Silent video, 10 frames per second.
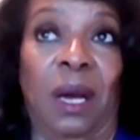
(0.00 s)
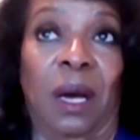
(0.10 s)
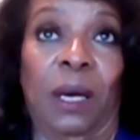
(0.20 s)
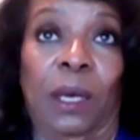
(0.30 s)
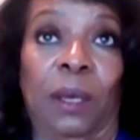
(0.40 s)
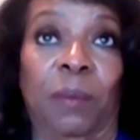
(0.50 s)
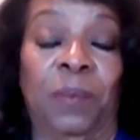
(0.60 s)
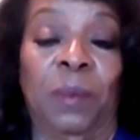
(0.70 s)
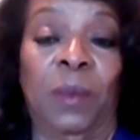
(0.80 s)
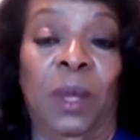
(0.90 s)

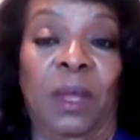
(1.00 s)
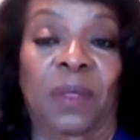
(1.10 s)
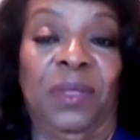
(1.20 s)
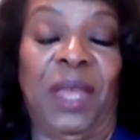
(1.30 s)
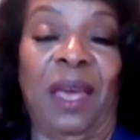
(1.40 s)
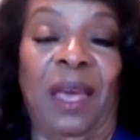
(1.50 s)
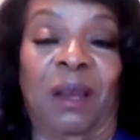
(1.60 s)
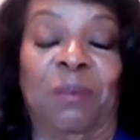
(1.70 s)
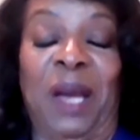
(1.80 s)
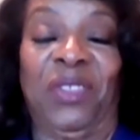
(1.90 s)
that
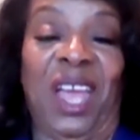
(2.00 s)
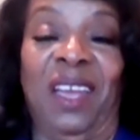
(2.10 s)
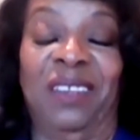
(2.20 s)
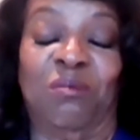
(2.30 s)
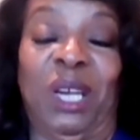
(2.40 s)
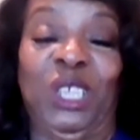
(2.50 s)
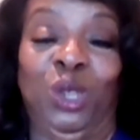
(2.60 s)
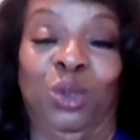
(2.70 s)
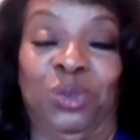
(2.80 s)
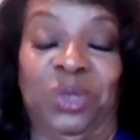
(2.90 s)
are about the age of my
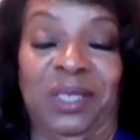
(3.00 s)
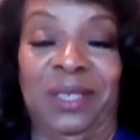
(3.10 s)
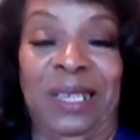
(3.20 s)
children,